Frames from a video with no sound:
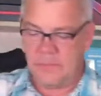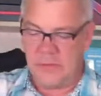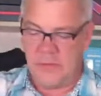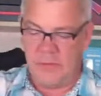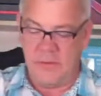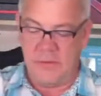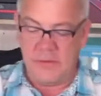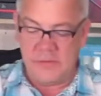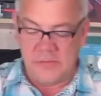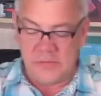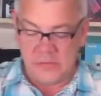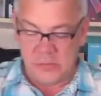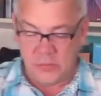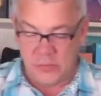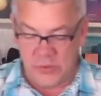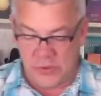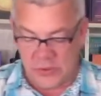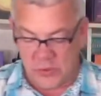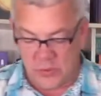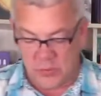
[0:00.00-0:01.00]
This is a
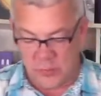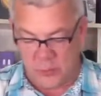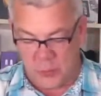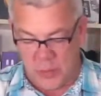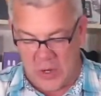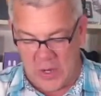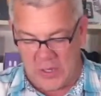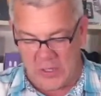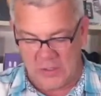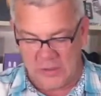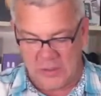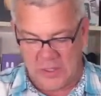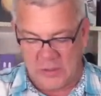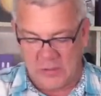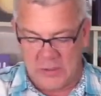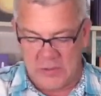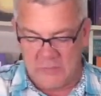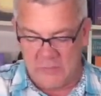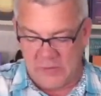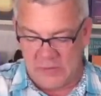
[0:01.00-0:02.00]
really cool product. I
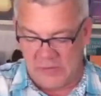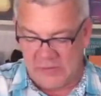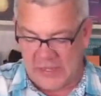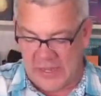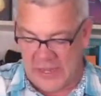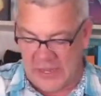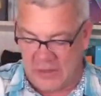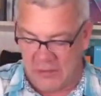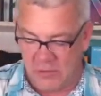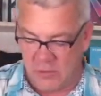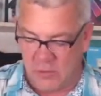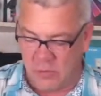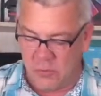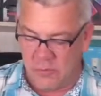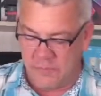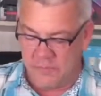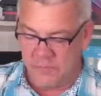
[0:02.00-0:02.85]
love this Halo